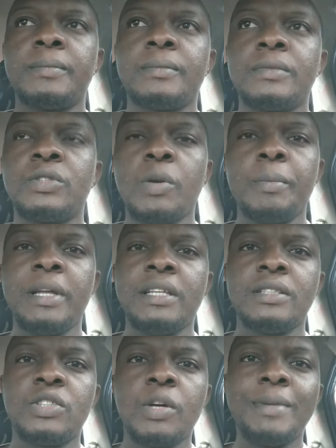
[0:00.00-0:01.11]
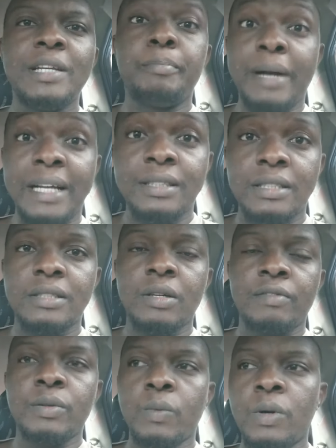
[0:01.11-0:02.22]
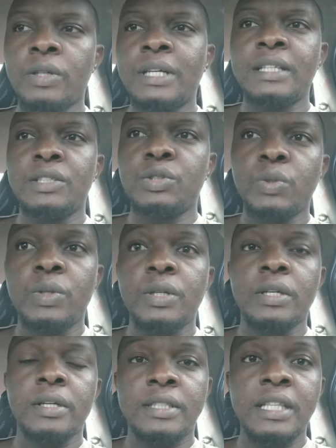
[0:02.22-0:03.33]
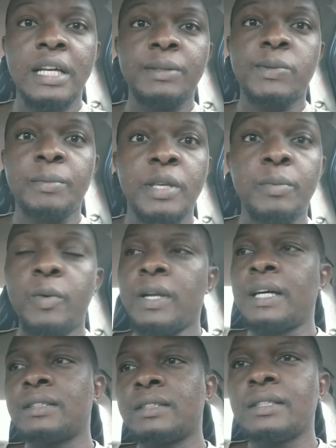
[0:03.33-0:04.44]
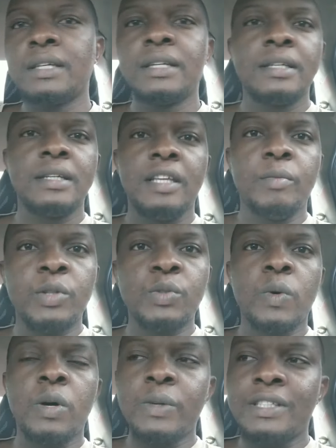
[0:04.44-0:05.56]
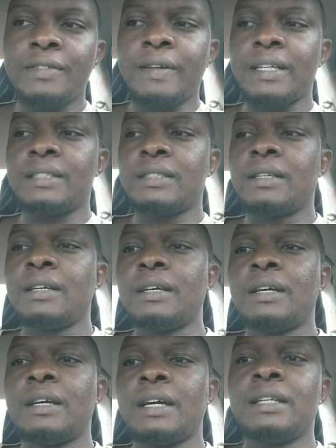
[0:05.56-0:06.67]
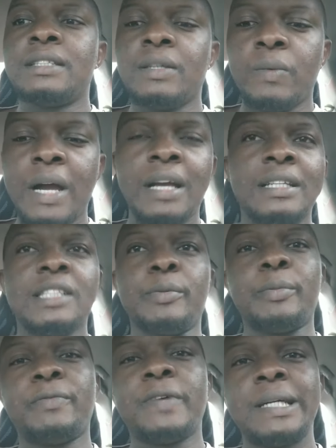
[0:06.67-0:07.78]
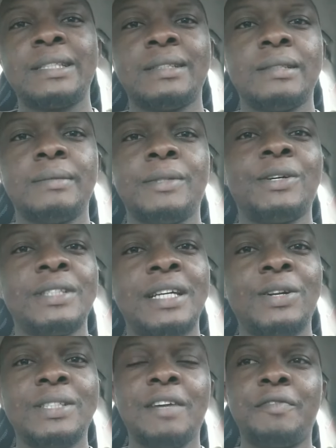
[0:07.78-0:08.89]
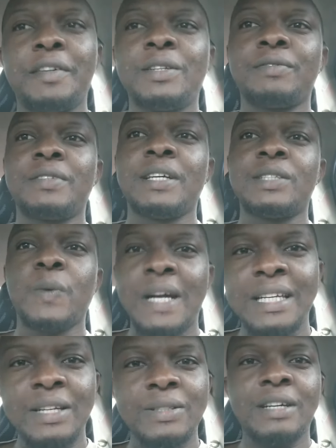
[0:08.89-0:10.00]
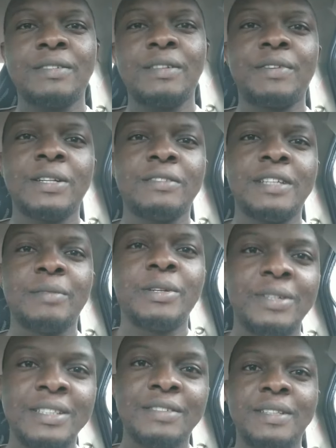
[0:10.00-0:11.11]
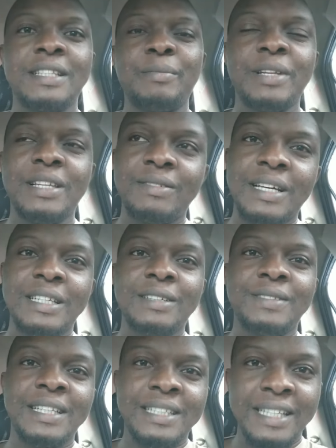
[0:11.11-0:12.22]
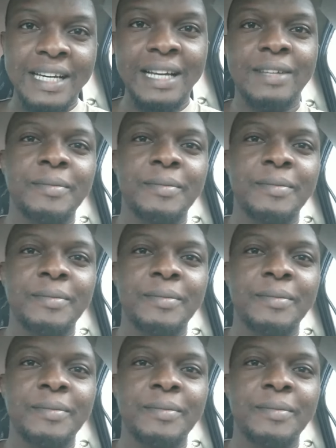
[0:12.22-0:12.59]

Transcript: So many parts of the world that they took slaves from Igbo land. Igbos will always fight. And they say, why are these people fighting? Because they are not afraid of death. Why are they not afraid of death? Because they believe that if they die,